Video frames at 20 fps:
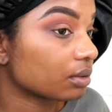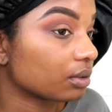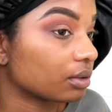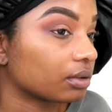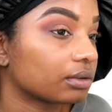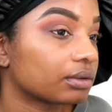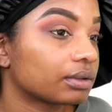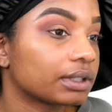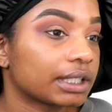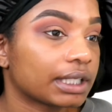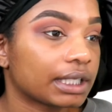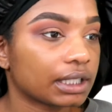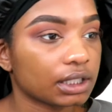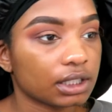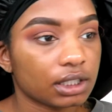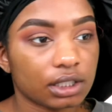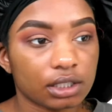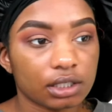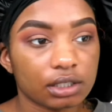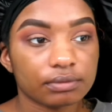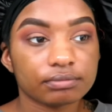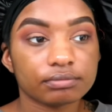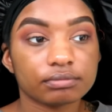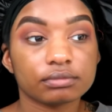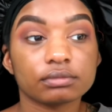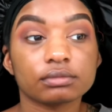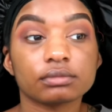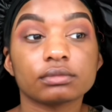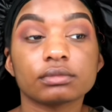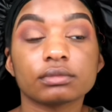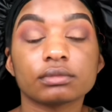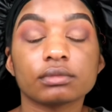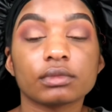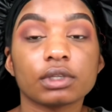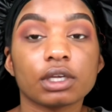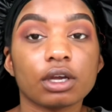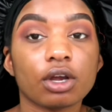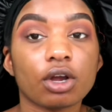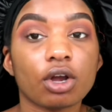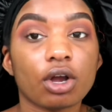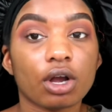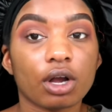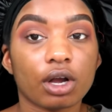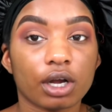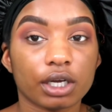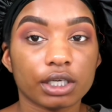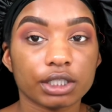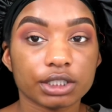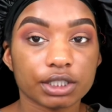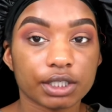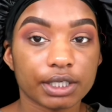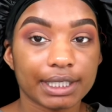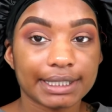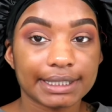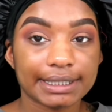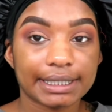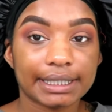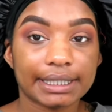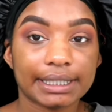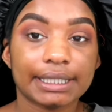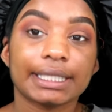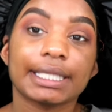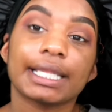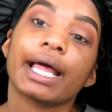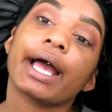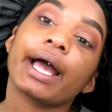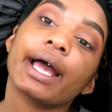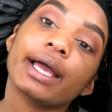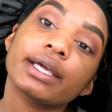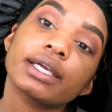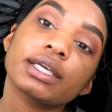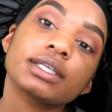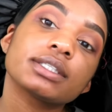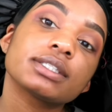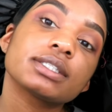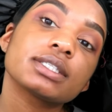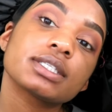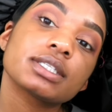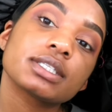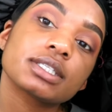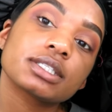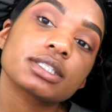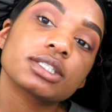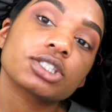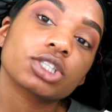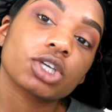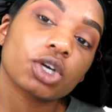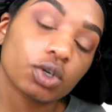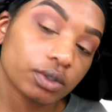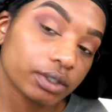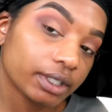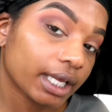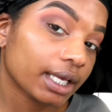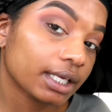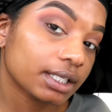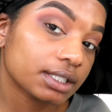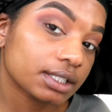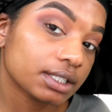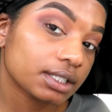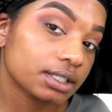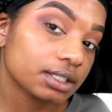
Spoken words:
don't want any harsh, crazy lines. Okay.